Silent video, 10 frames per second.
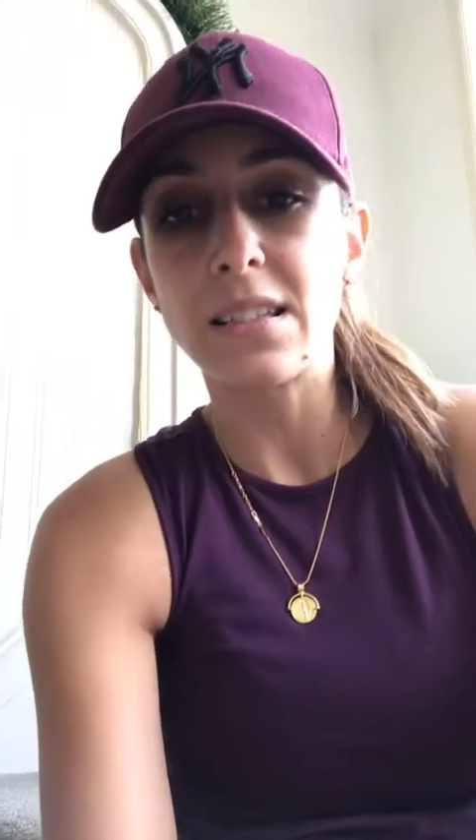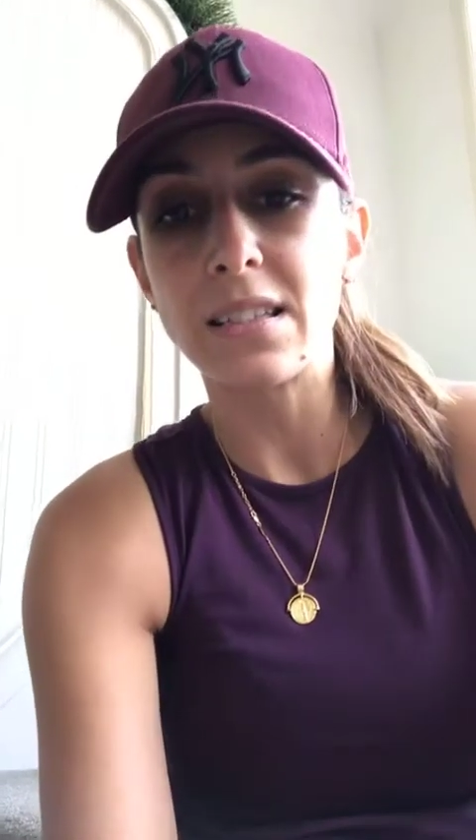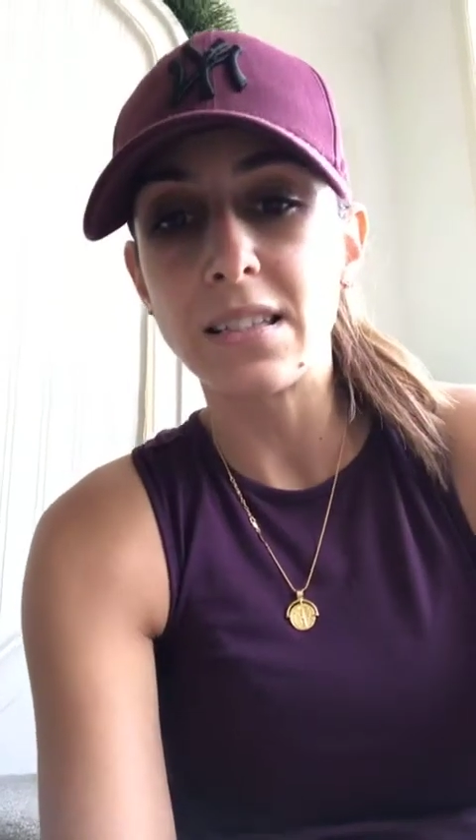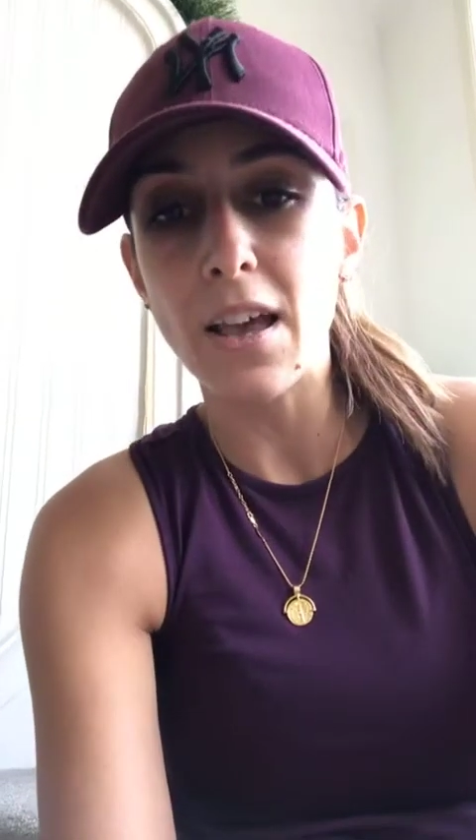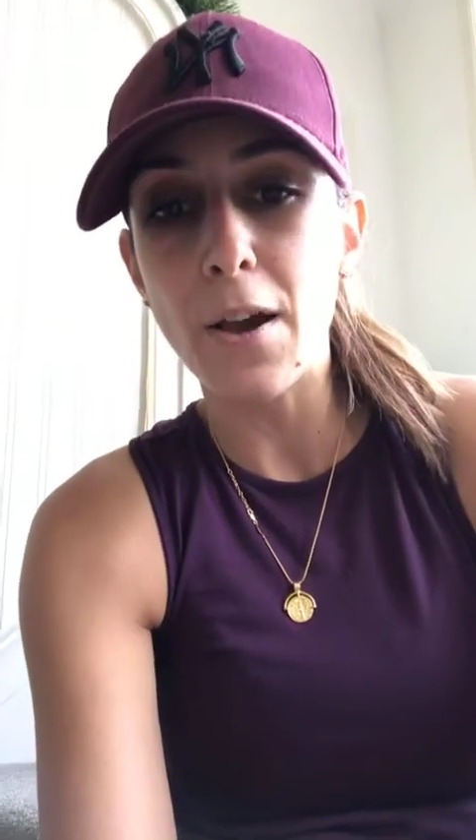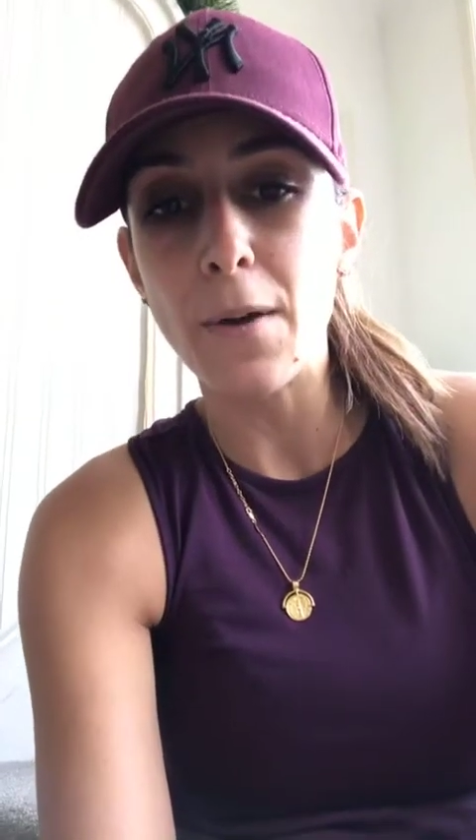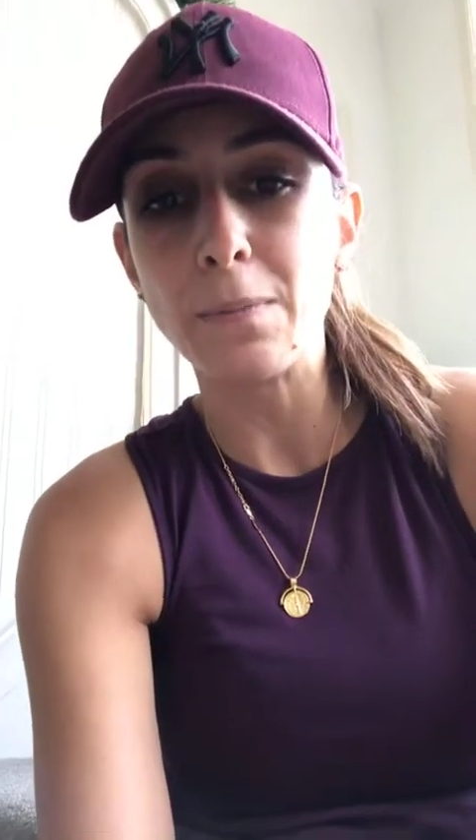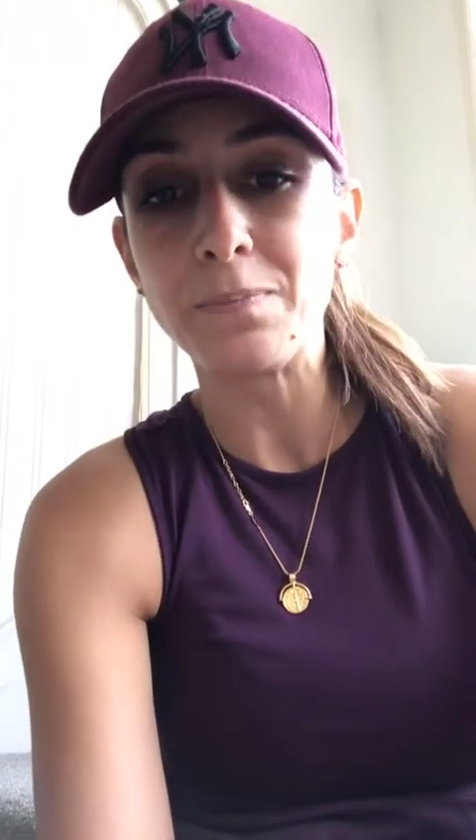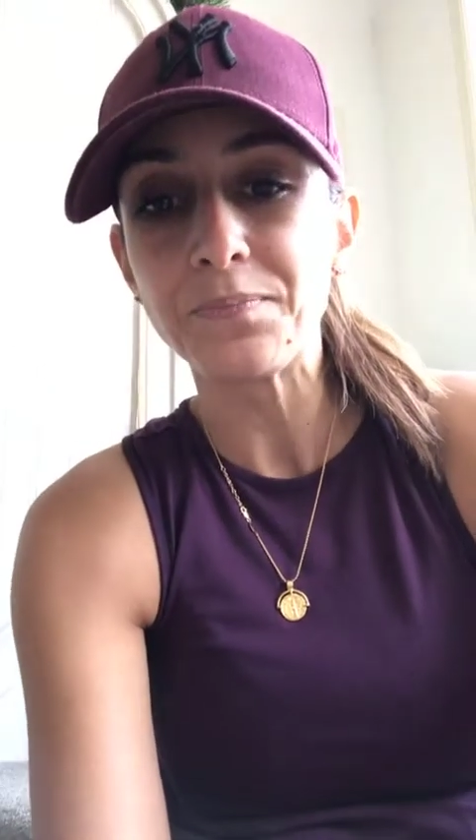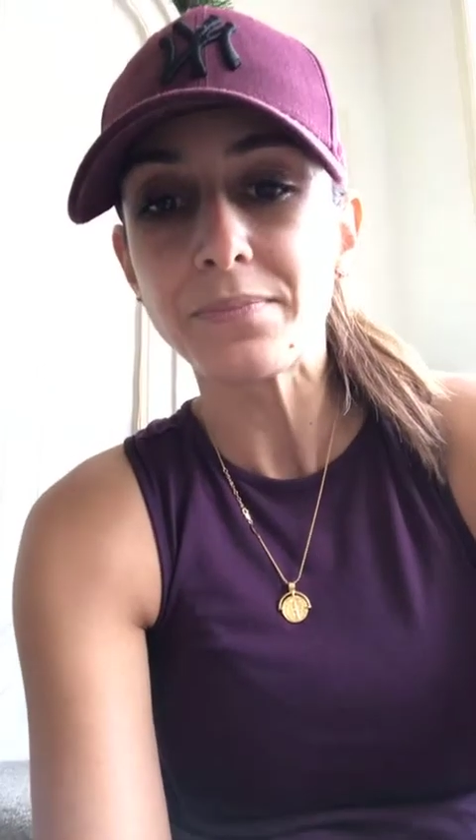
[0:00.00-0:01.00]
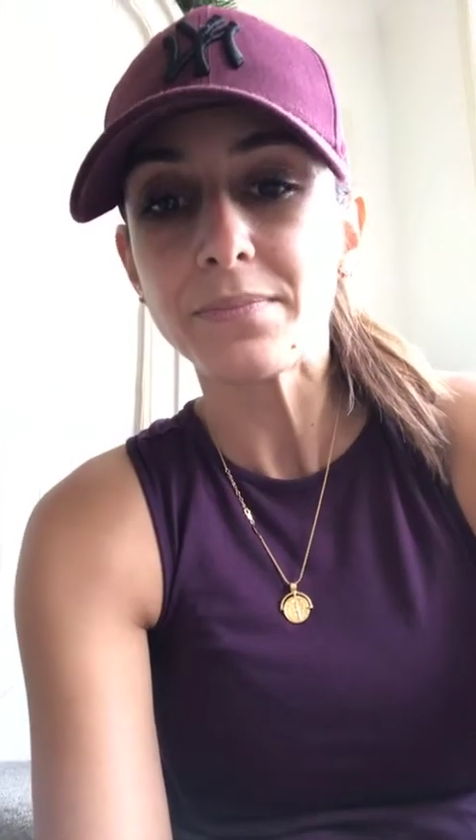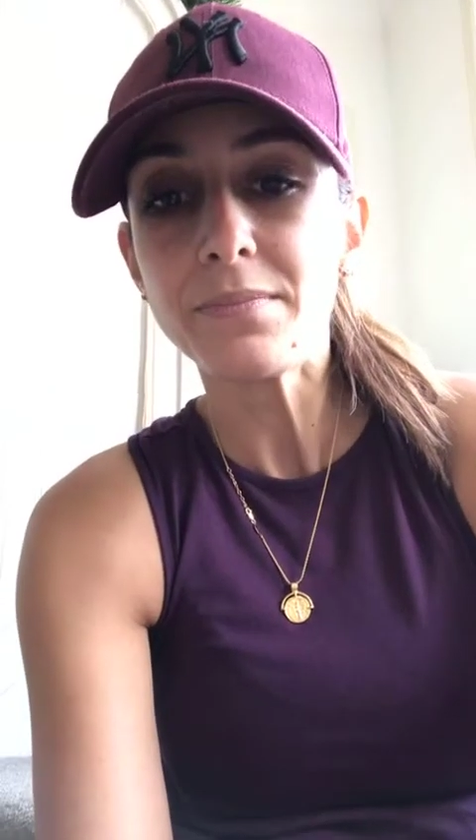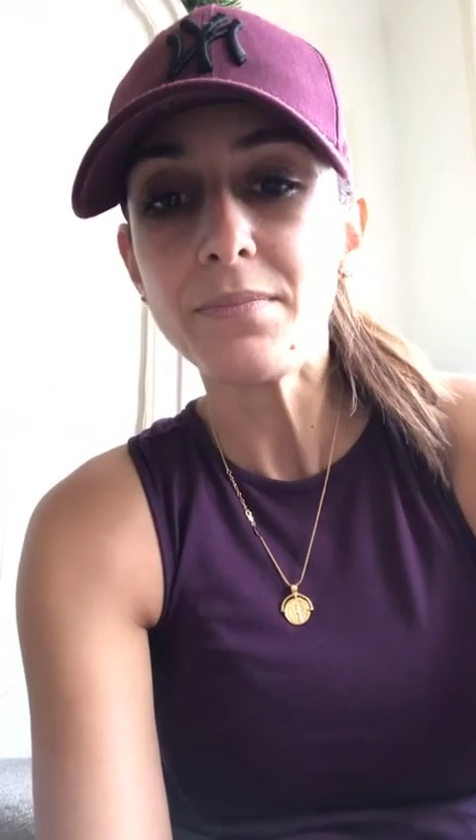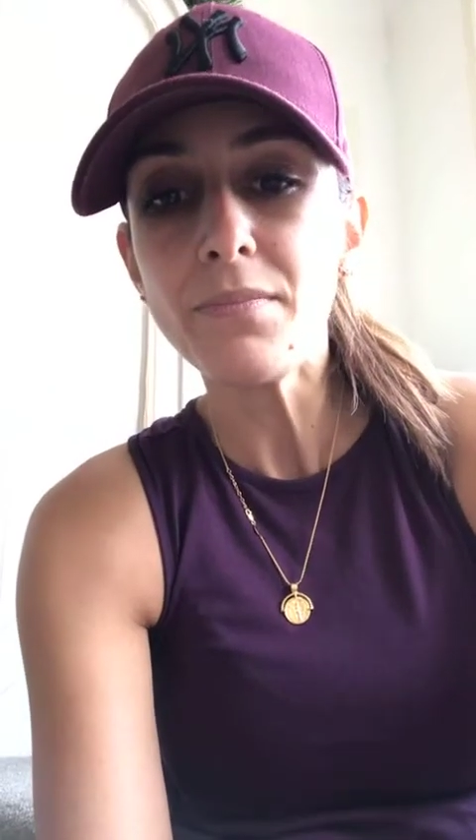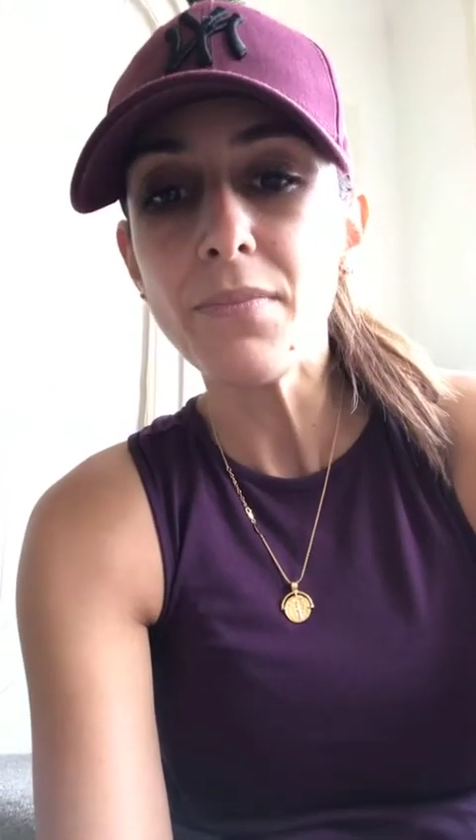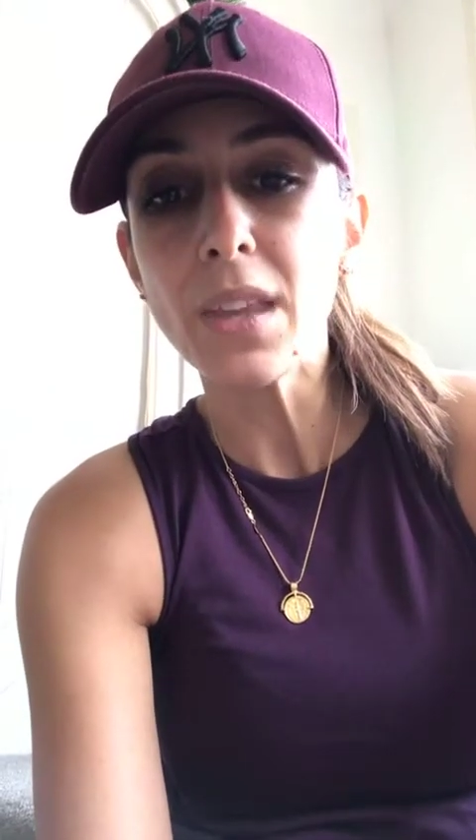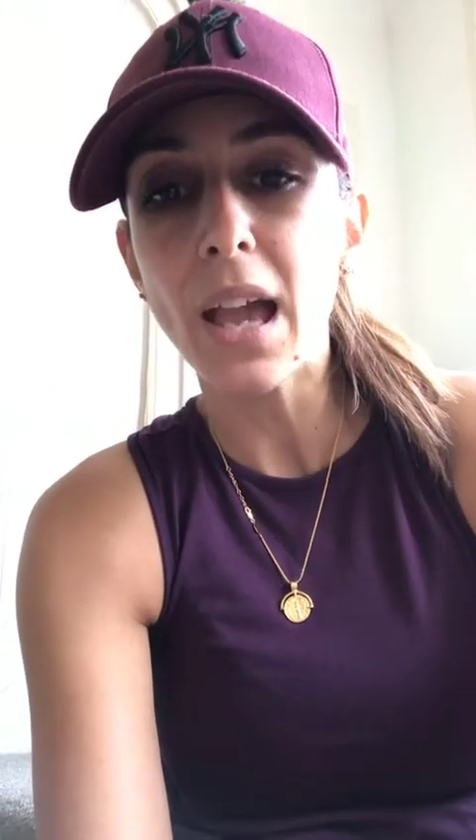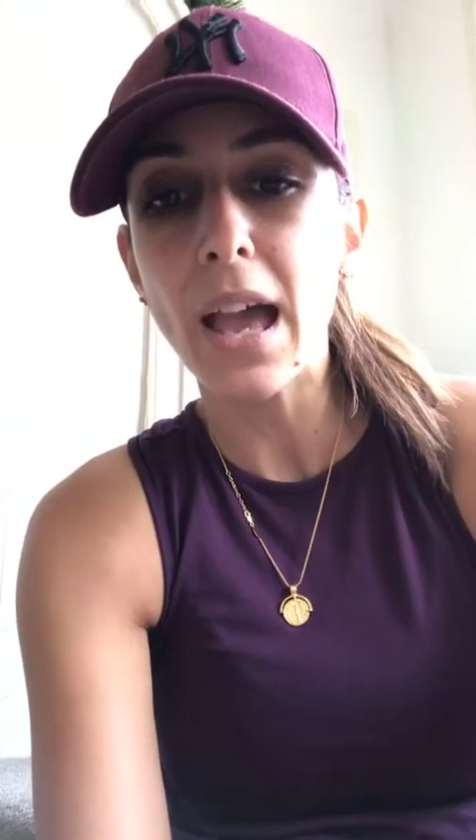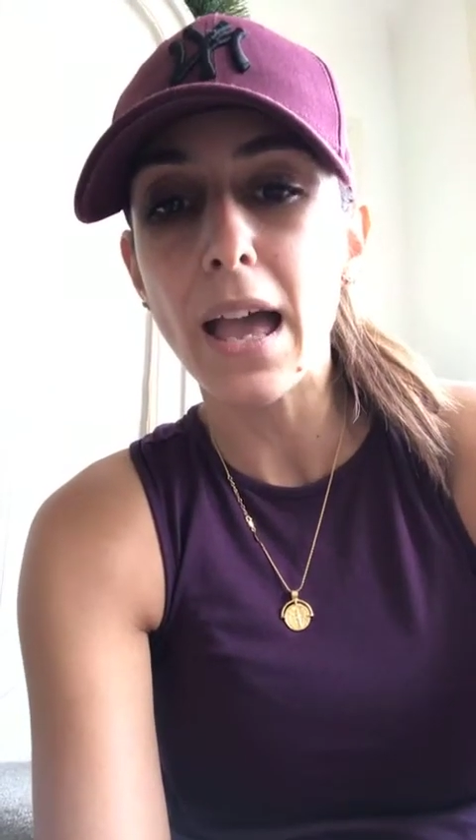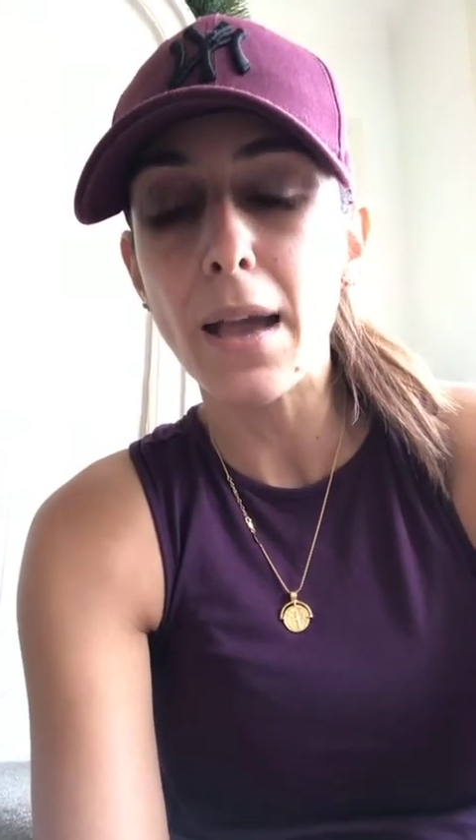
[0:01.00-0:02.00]
So
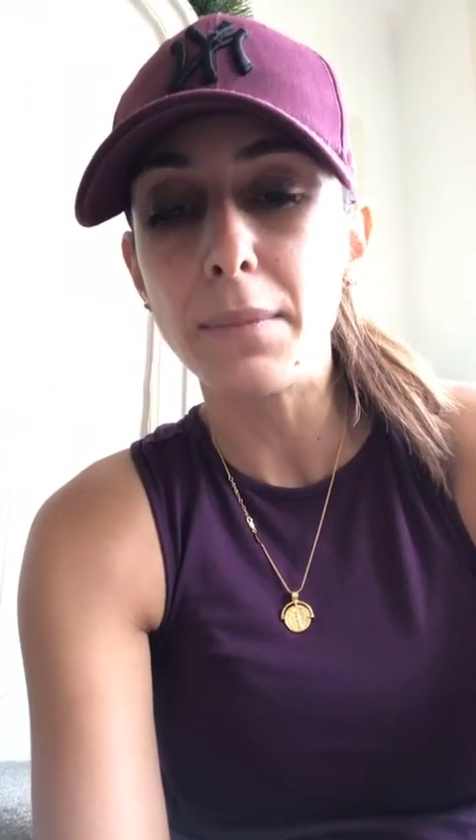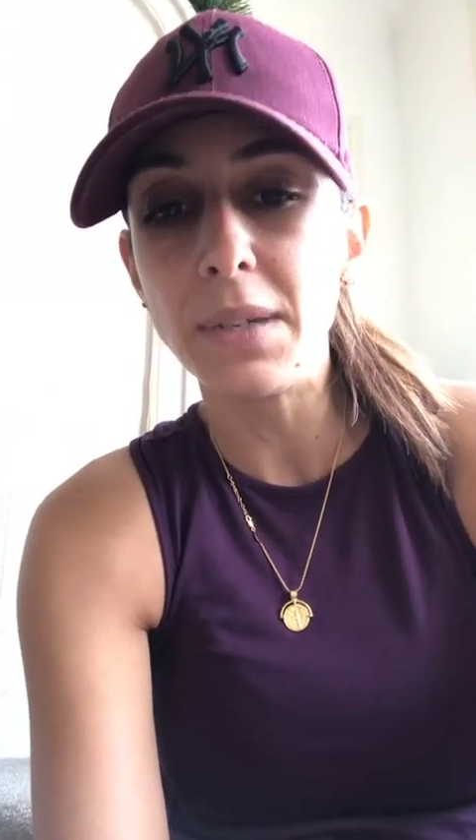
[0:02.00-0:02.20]
let